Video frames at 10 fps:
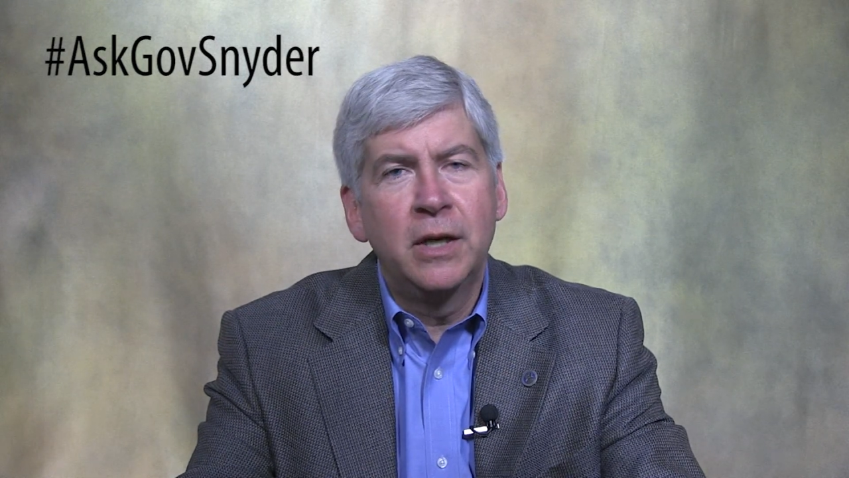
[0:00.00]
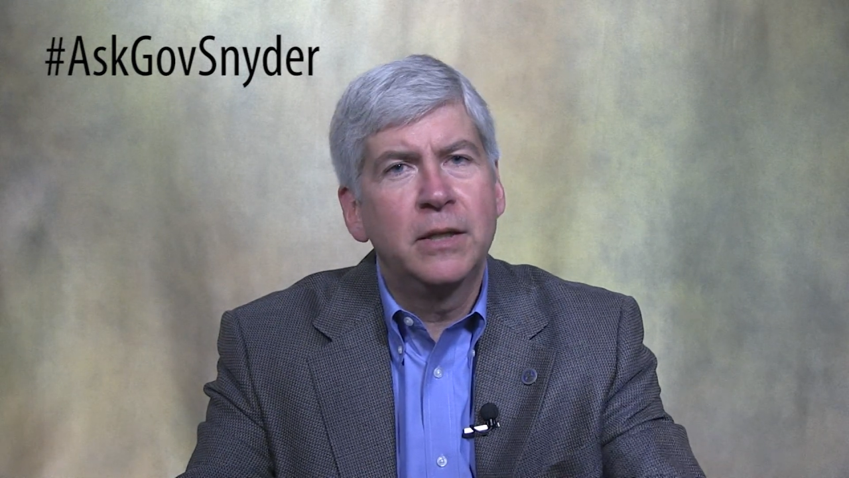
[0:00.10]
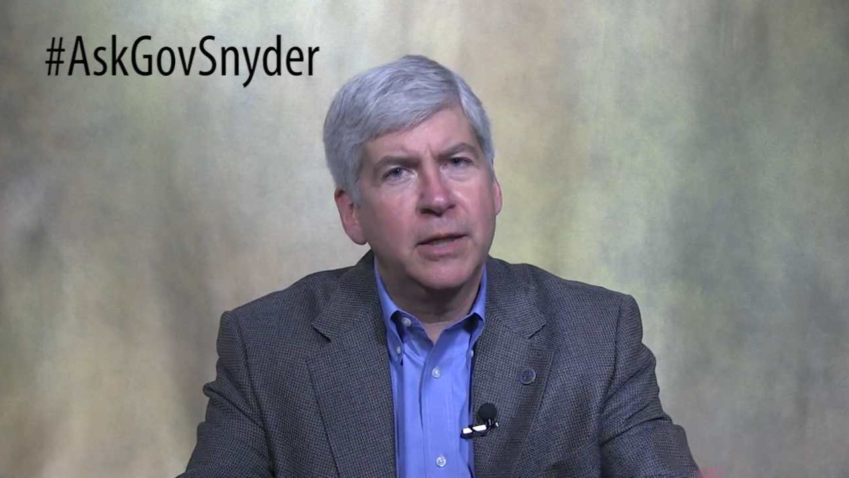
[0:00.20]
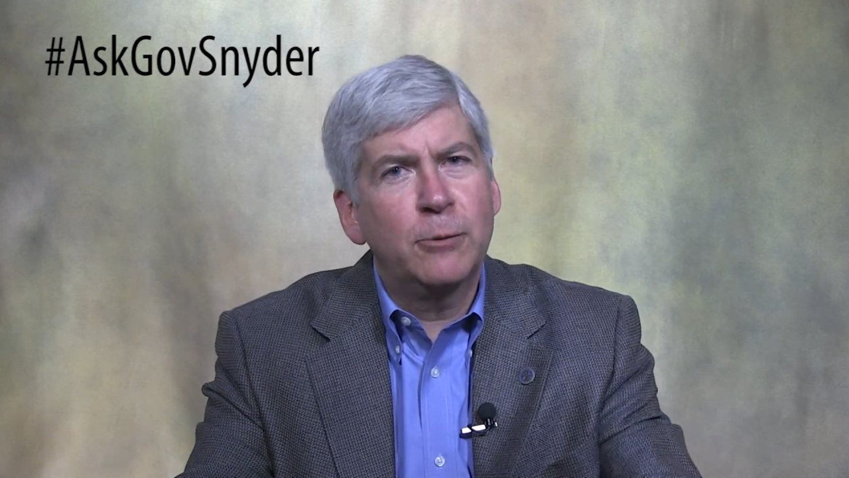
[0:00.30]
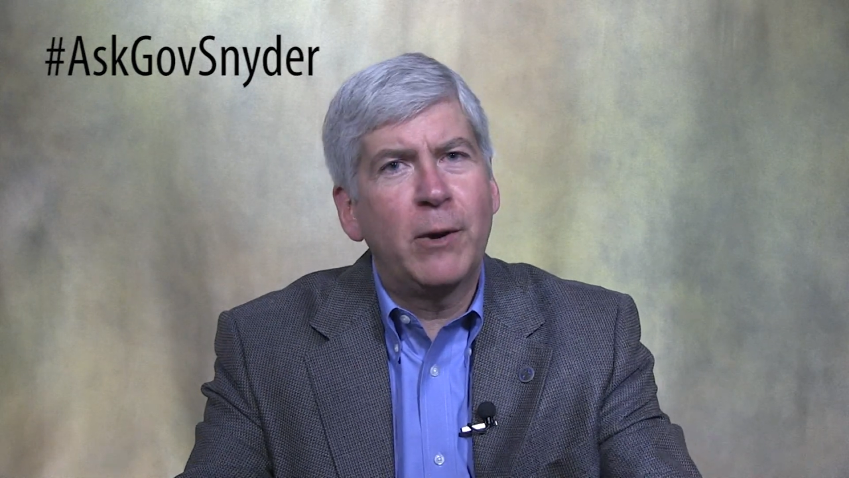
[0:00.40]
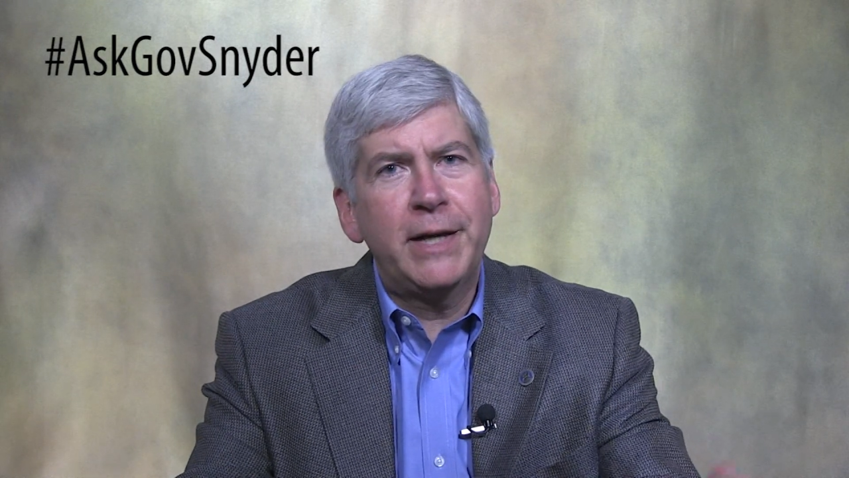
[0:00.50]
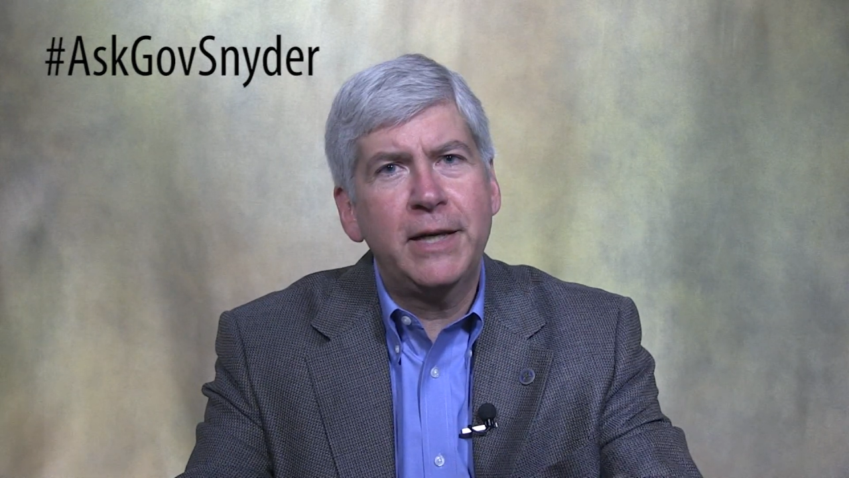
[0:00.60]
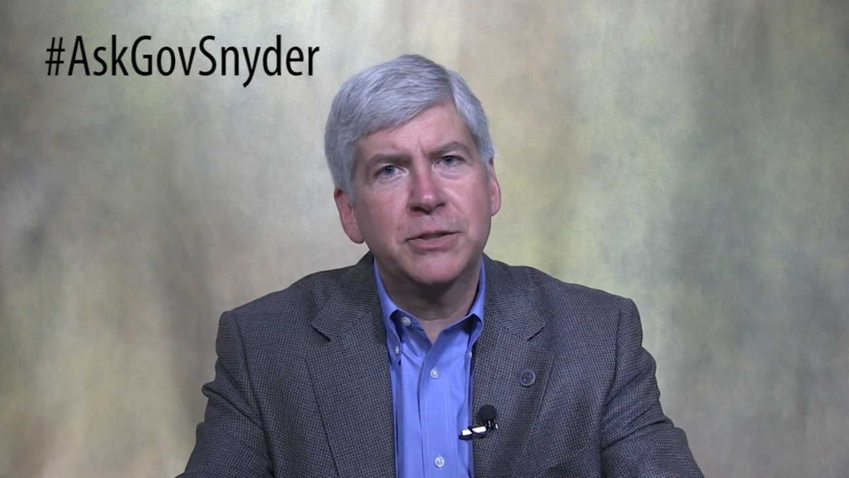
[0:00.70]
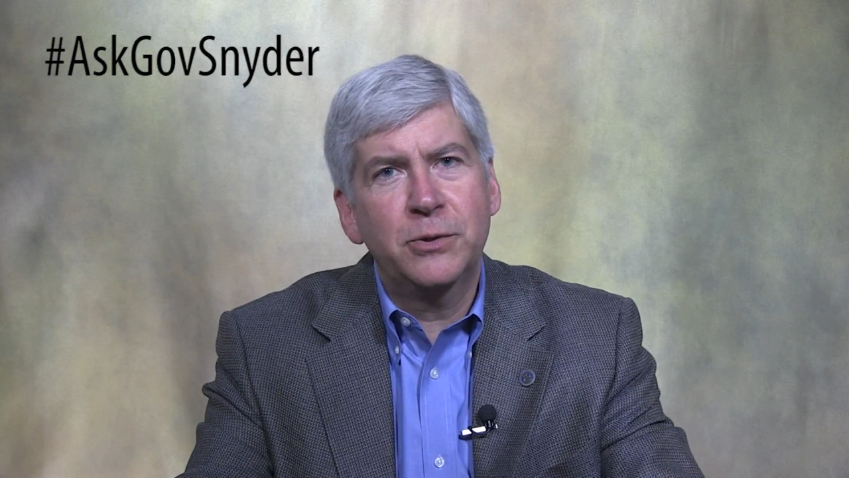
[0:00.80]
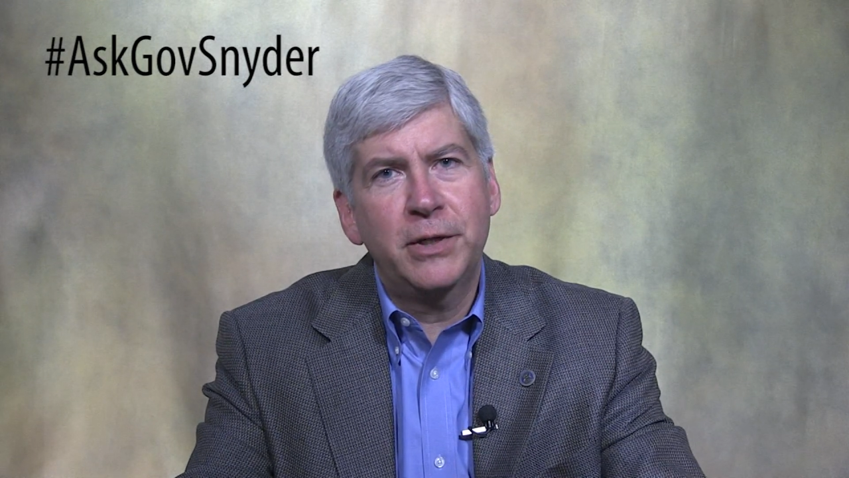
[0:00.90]
the right
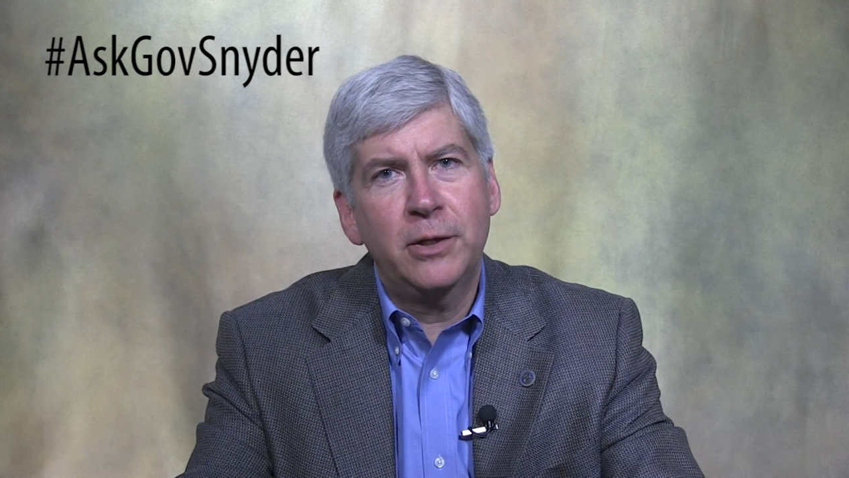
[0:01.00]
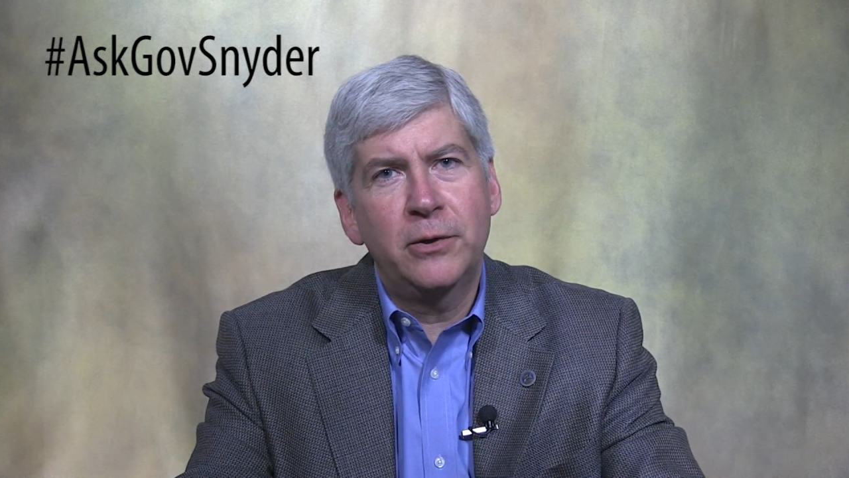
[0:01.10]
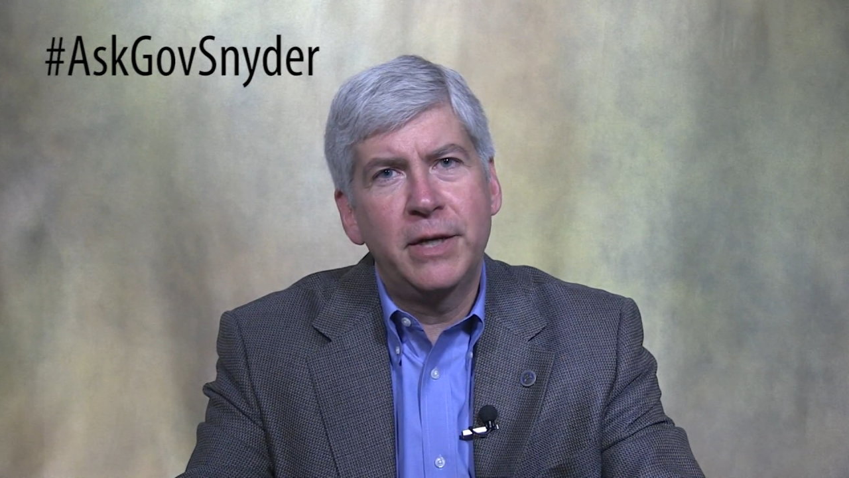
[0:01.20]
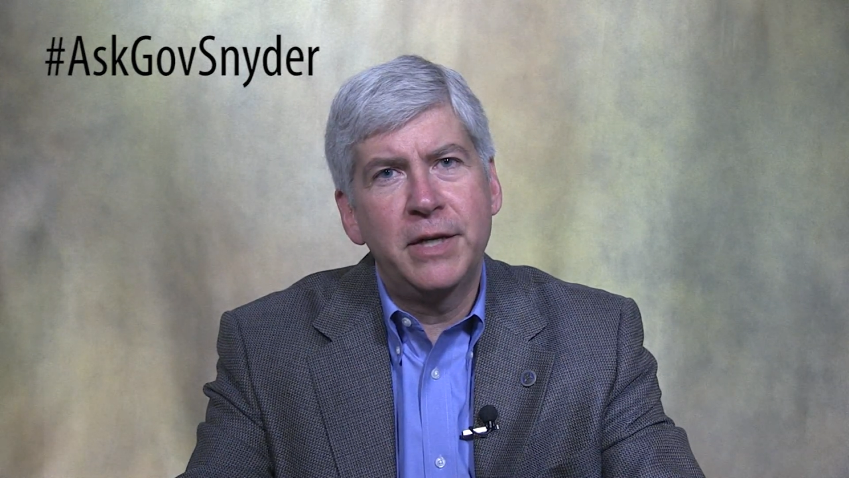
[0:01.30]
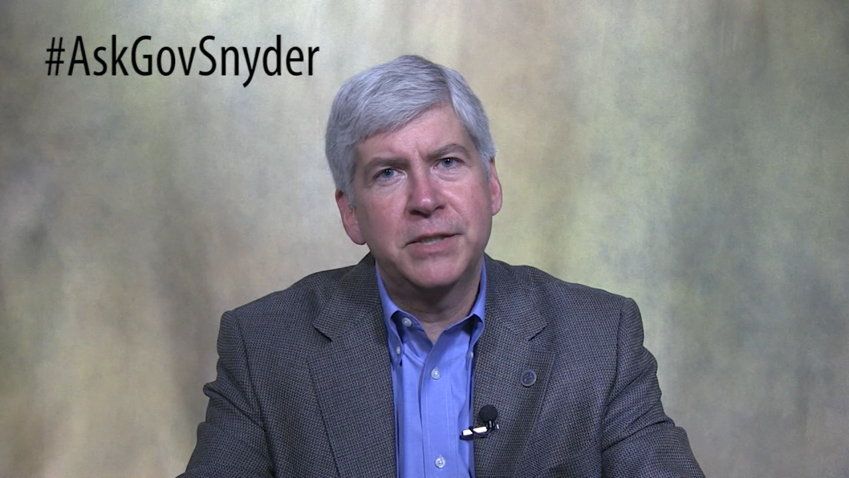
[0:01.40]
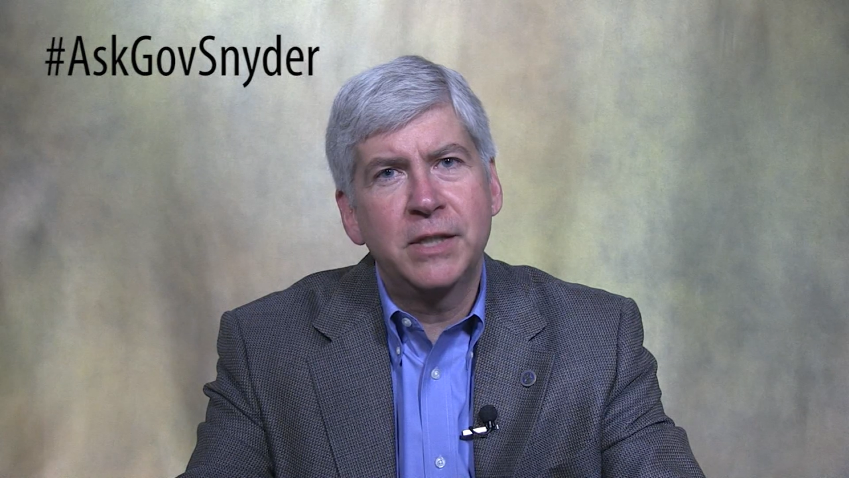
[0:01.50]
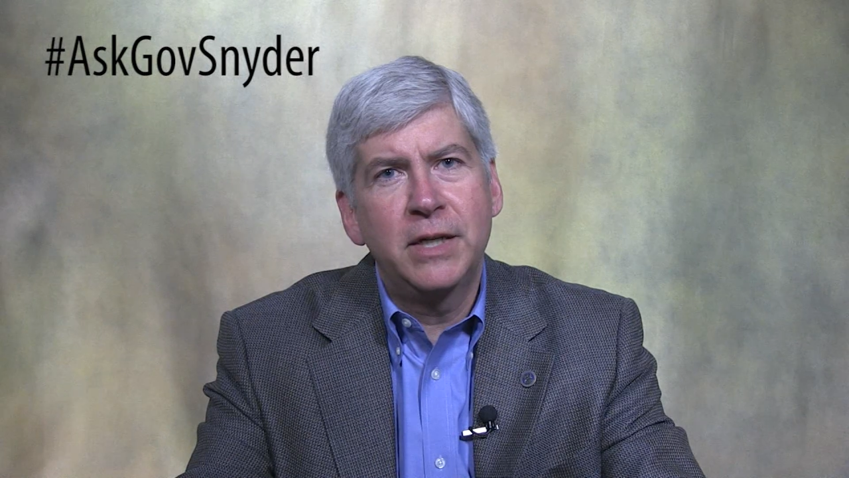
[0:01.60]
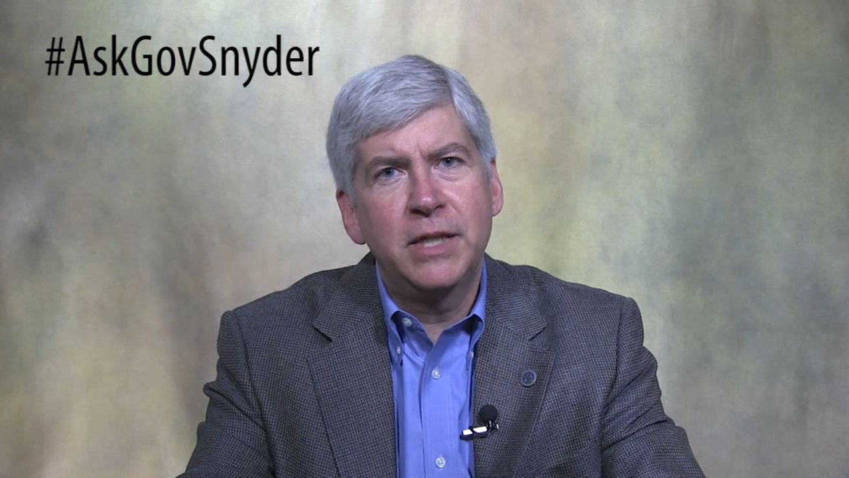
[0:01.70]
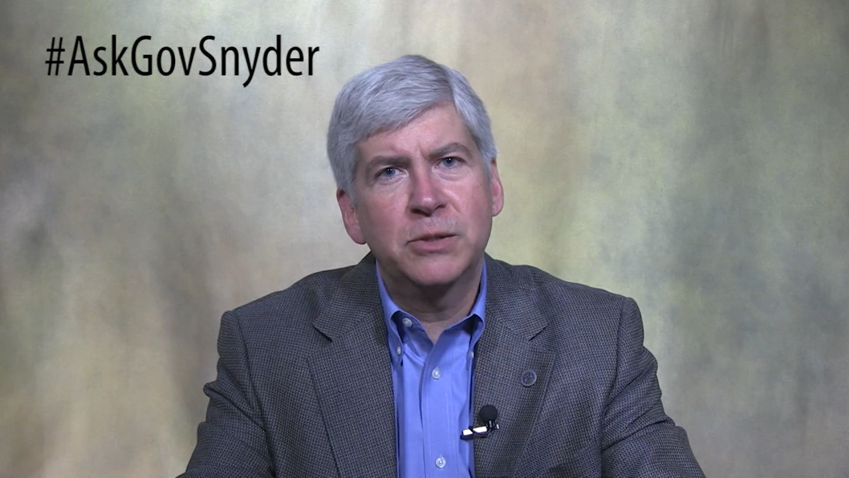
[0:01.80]
answer here is